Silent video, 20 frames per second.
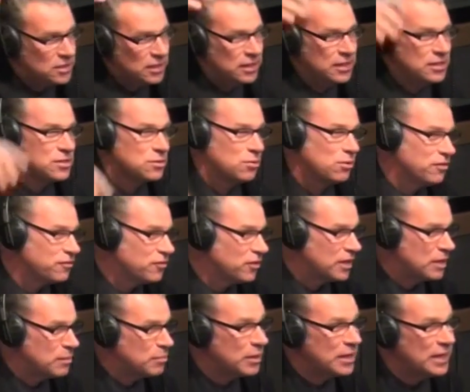in it, and he's quite
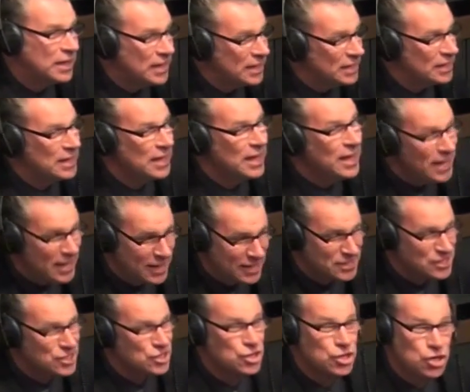funny, but it
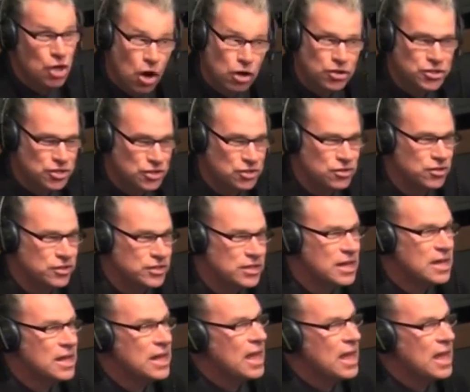is not good.